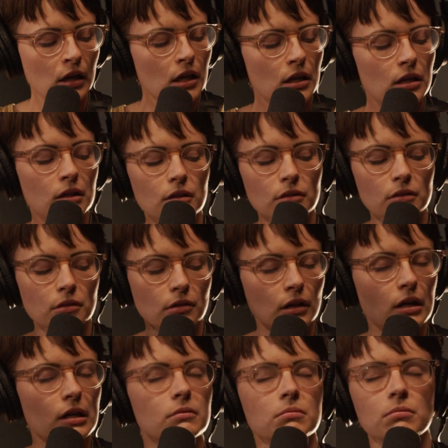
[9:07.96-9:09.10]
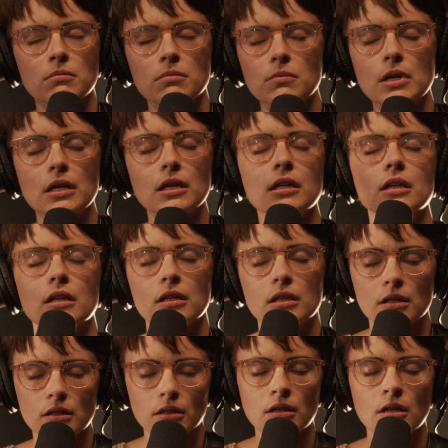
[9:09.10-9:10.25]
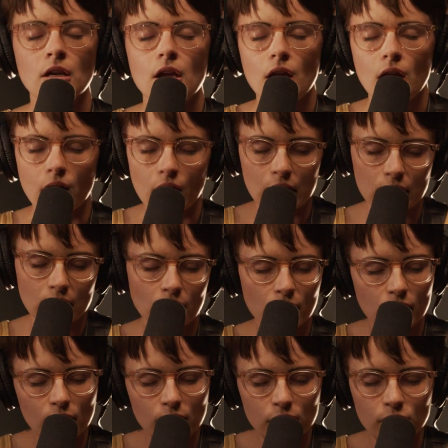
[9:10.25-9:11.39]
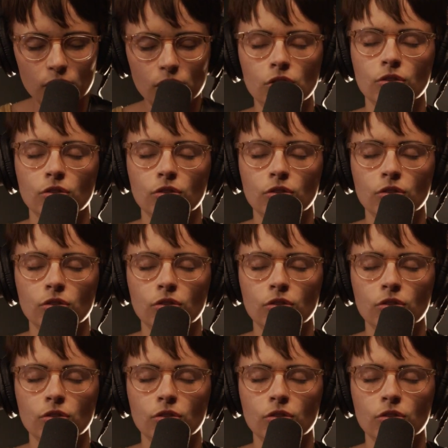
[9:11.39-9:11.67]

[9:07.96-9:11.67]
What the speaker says: You and me, and this